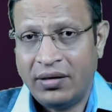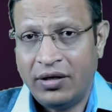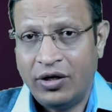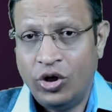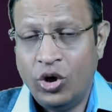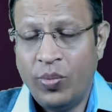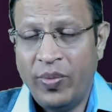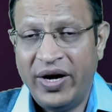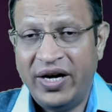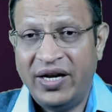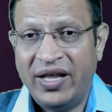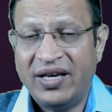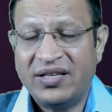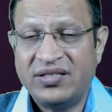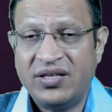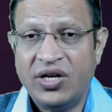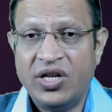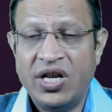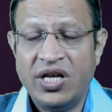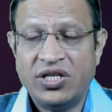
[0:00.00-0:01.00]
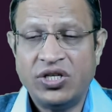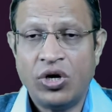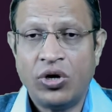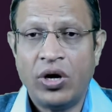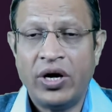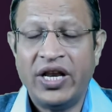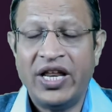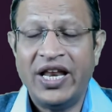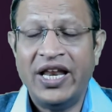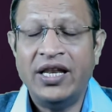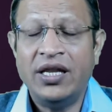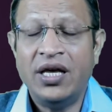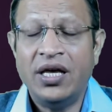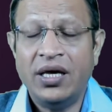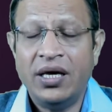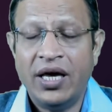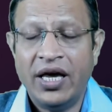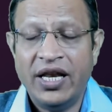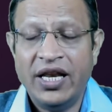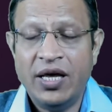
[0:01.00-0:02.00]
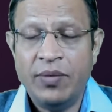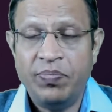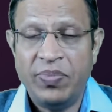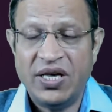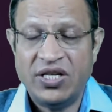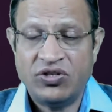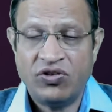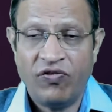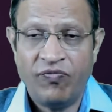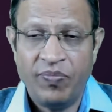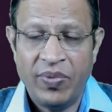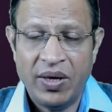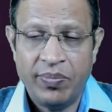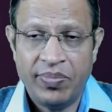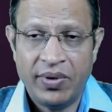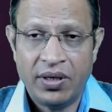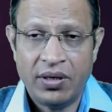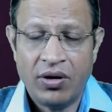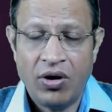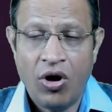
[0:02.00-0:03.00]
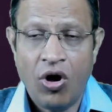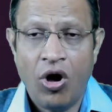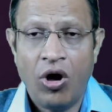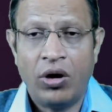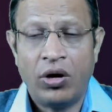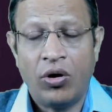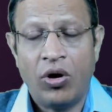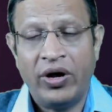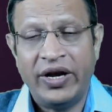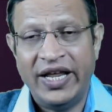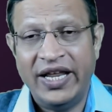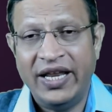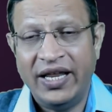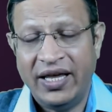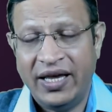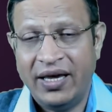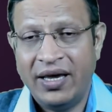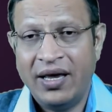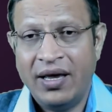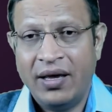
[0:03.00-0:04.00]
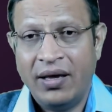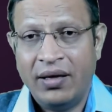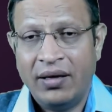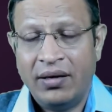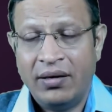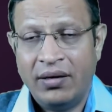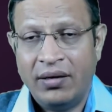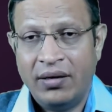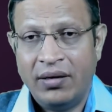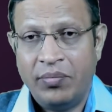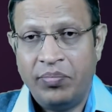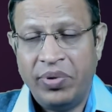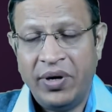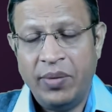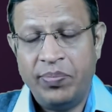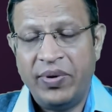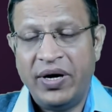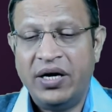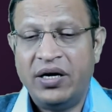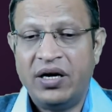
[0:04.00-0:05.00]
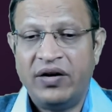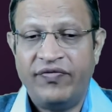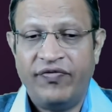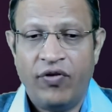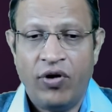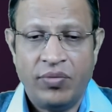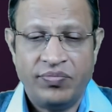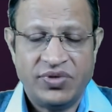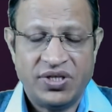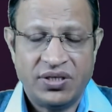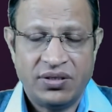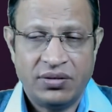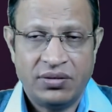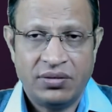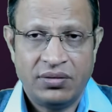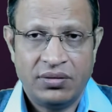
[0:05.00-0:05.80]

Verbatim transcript: you may take signature on any, any piece of paper or on any pre-printed forms.